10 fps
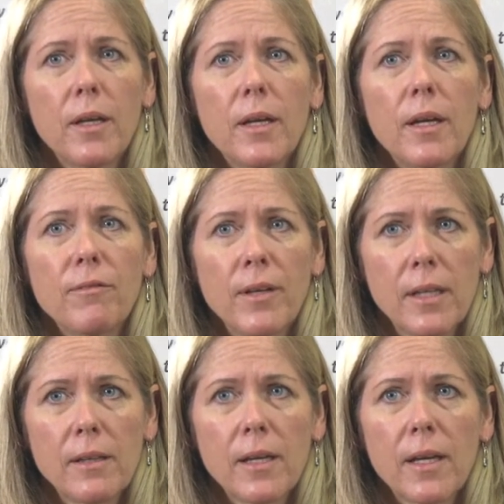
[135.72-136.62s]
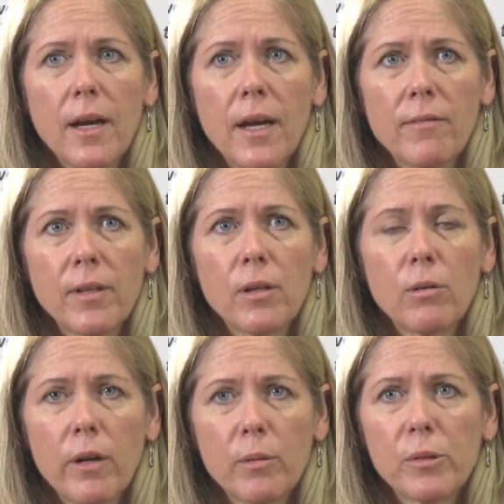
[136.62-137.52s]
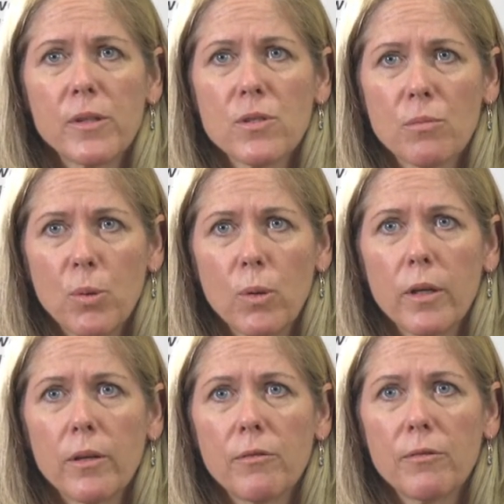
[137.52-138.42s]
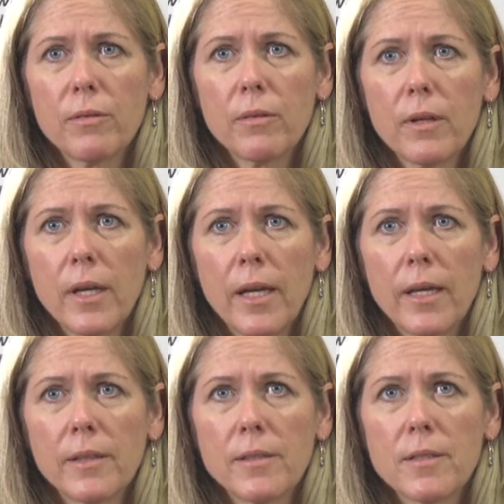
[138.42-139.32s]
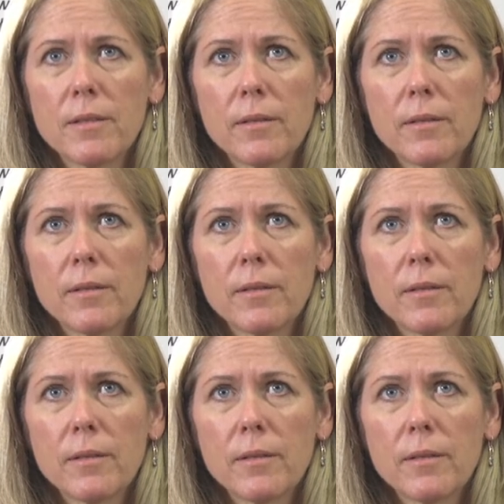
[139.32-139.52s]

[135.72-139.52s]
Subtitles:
If anything, I have an incredibly supportive and